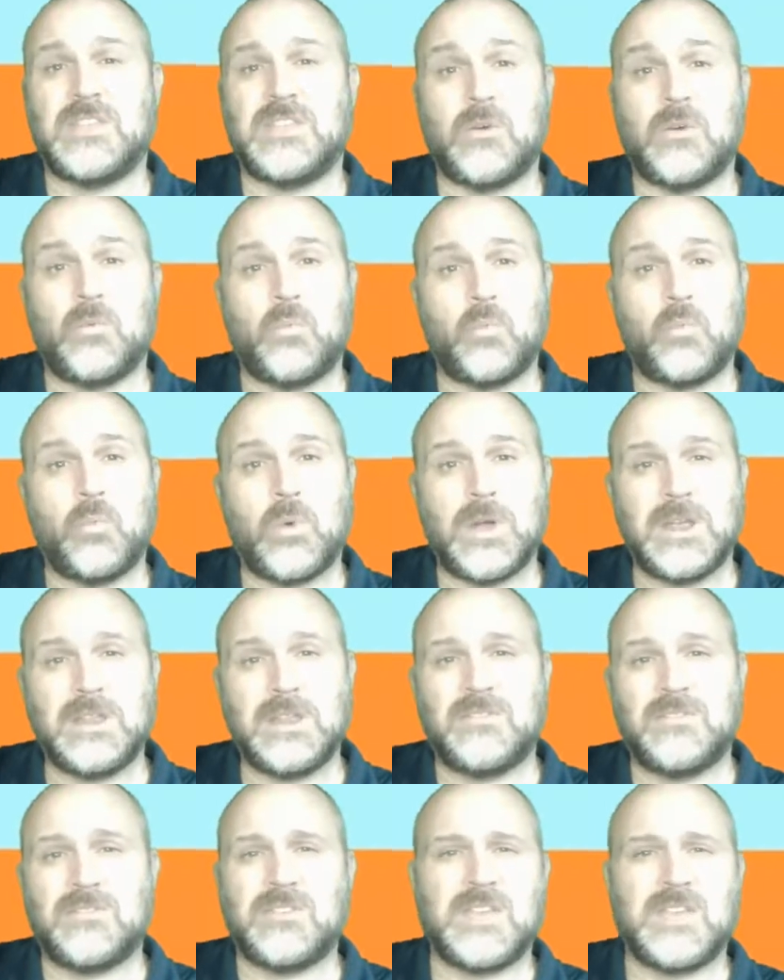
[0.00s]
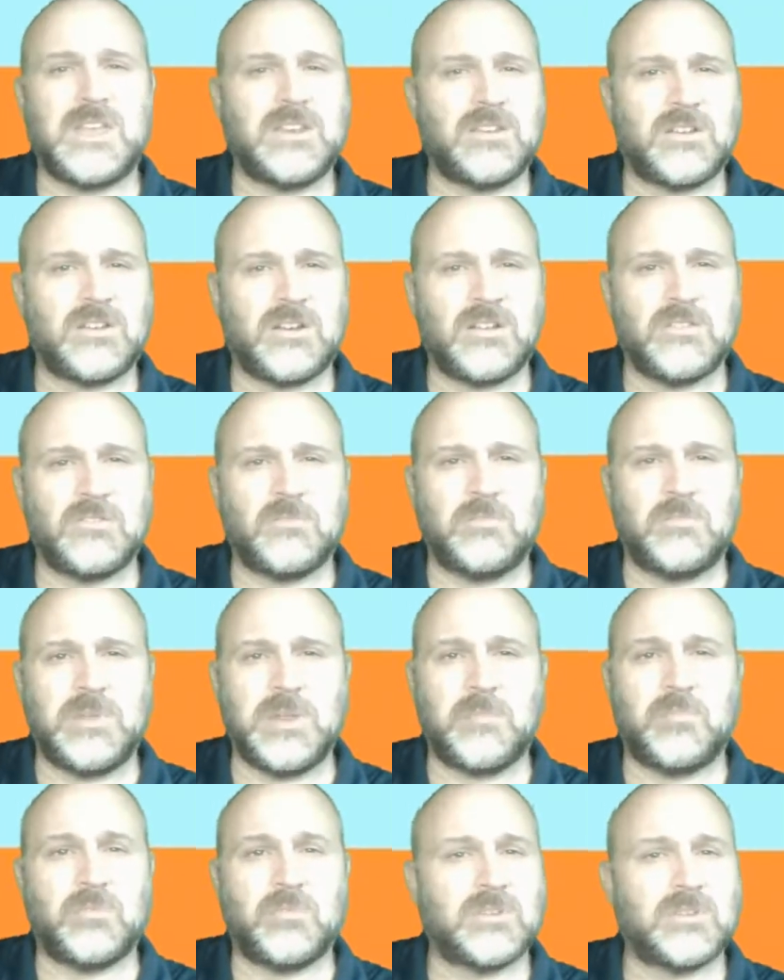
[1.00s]
that whites and colored
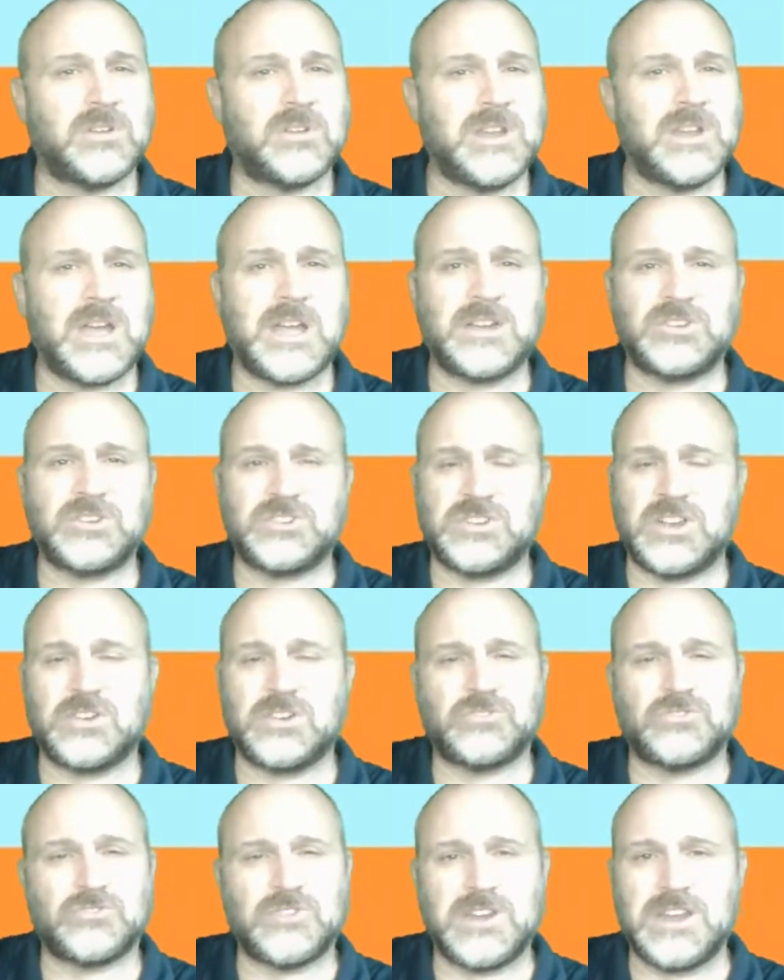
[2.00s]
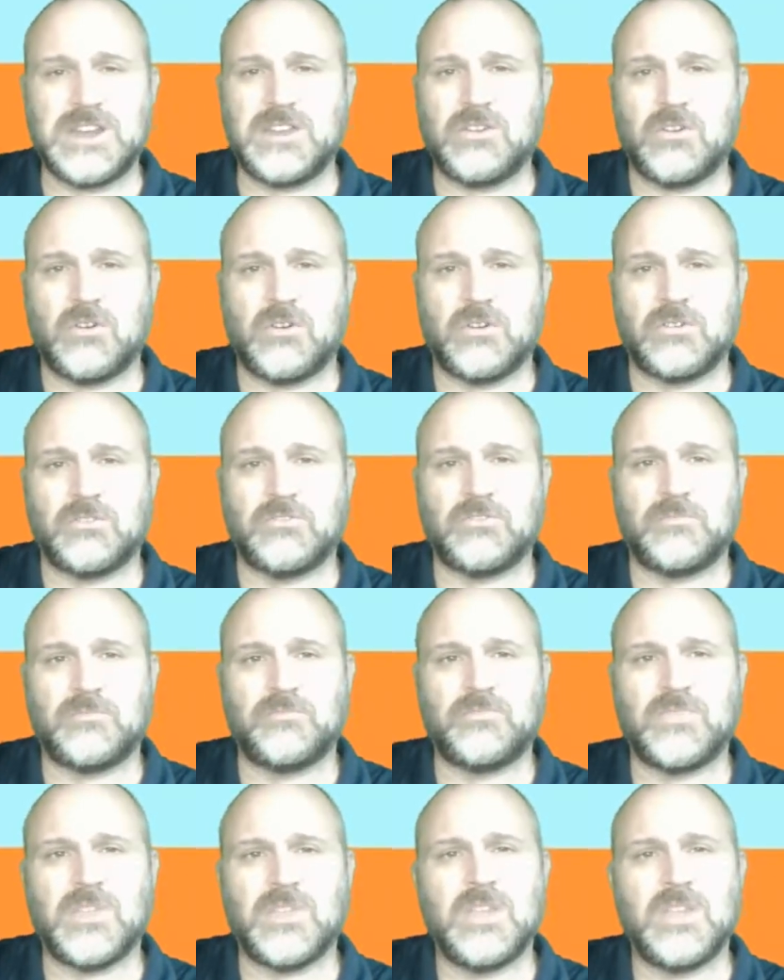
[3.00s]
people could not share train cars.
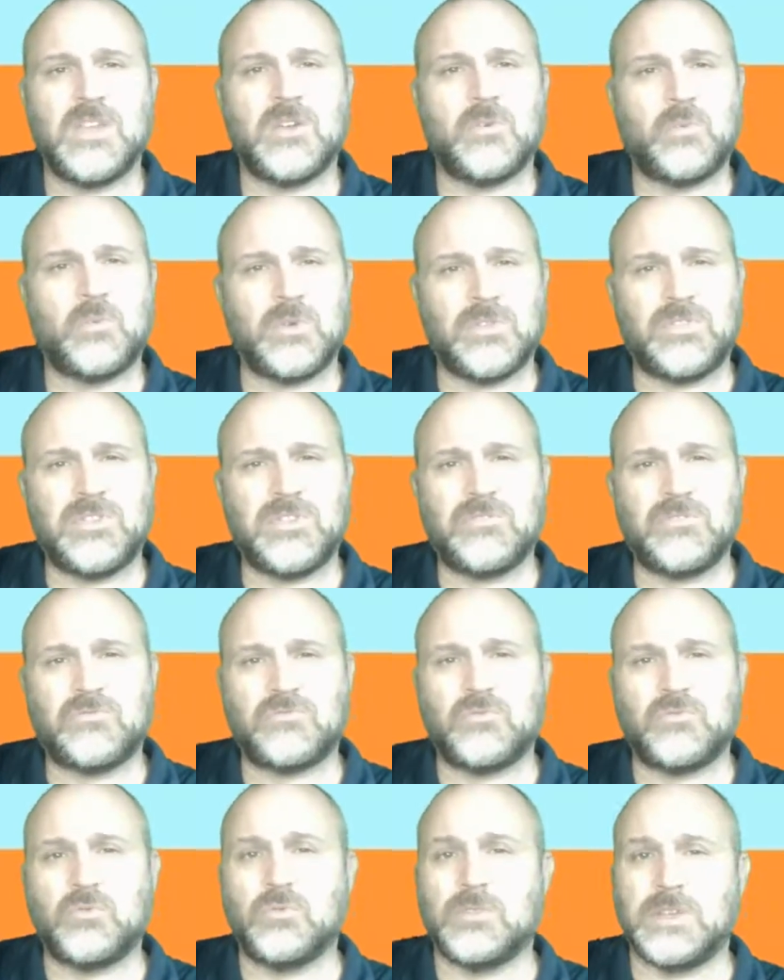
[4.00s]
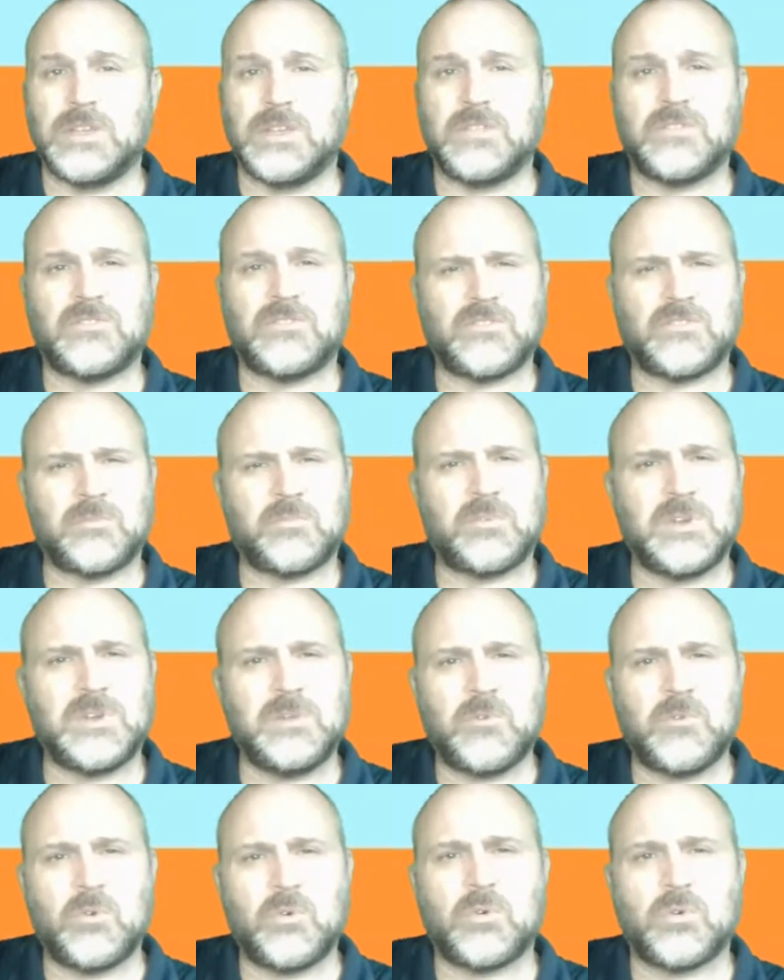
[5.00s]
With this ruling, the
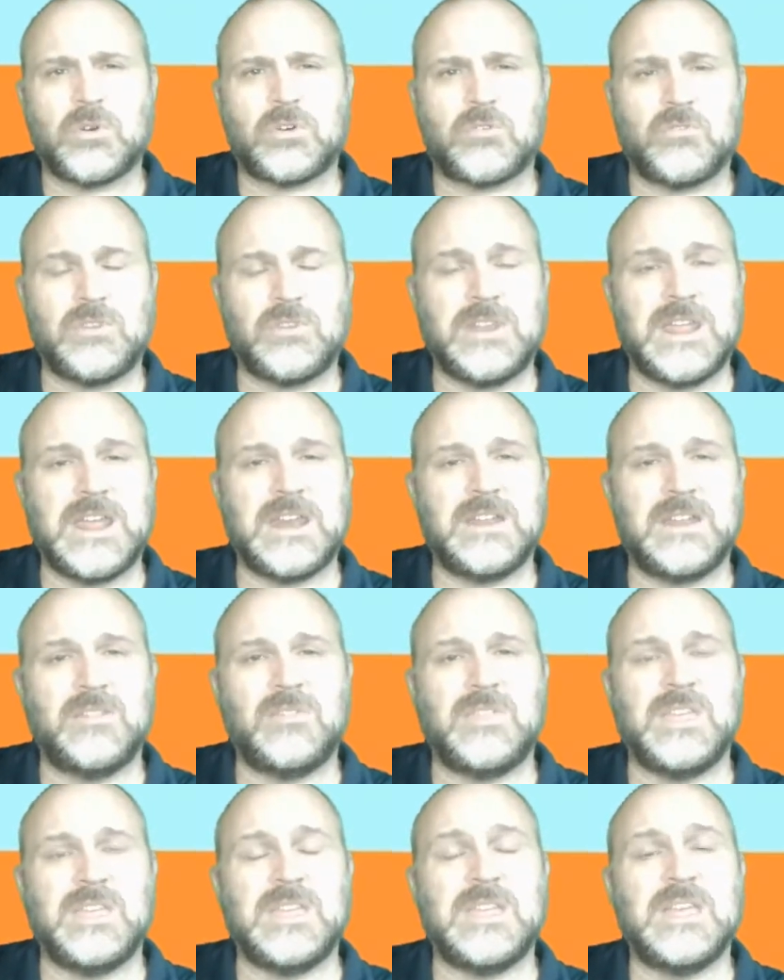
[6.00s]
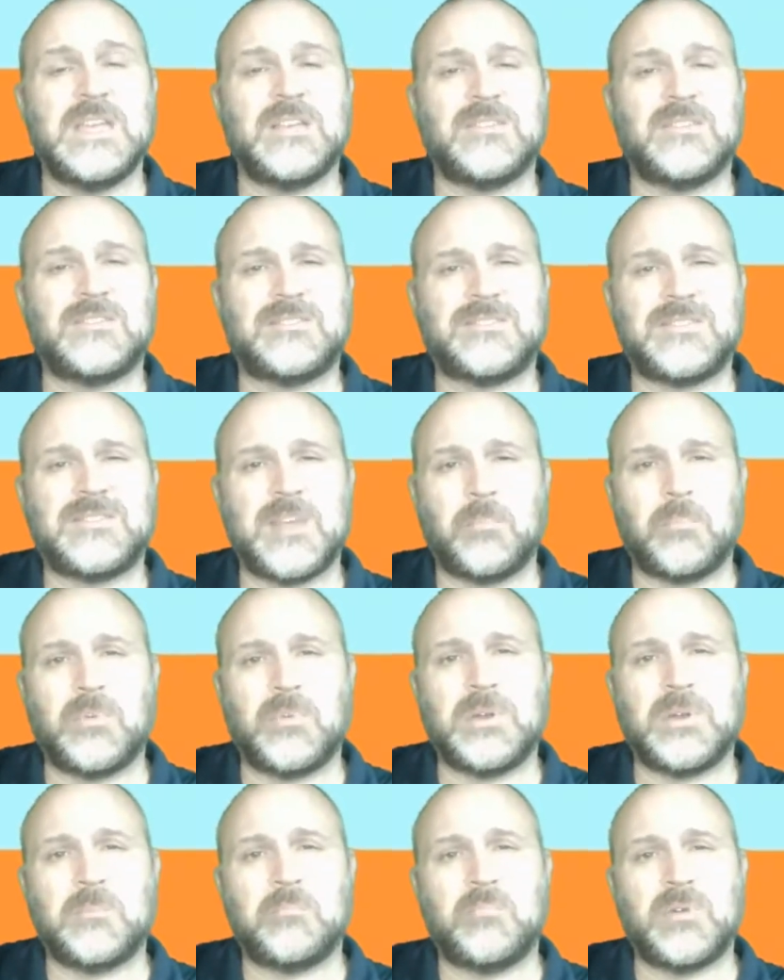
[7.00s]
Supreme Court created the
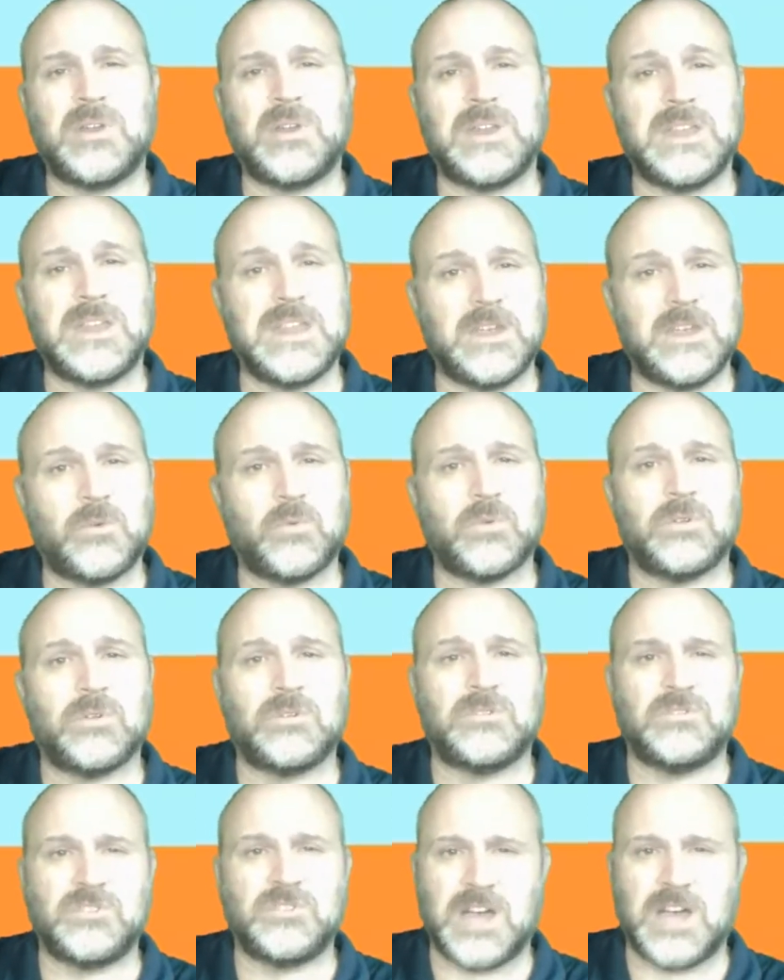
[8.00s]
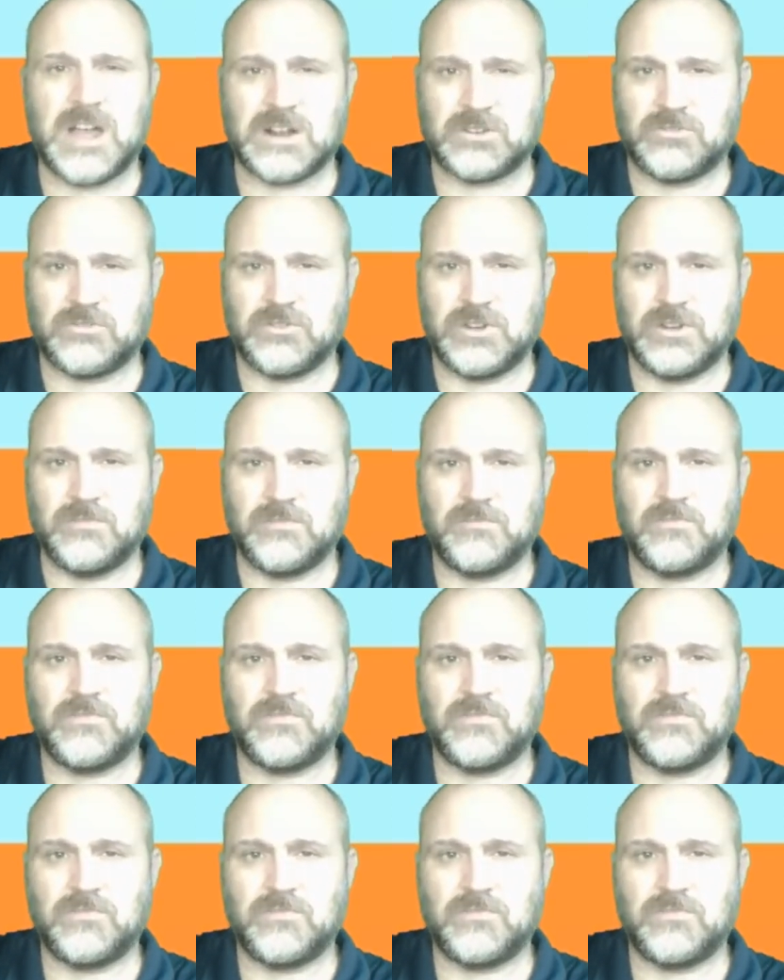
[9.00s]
separate but equal doctrine.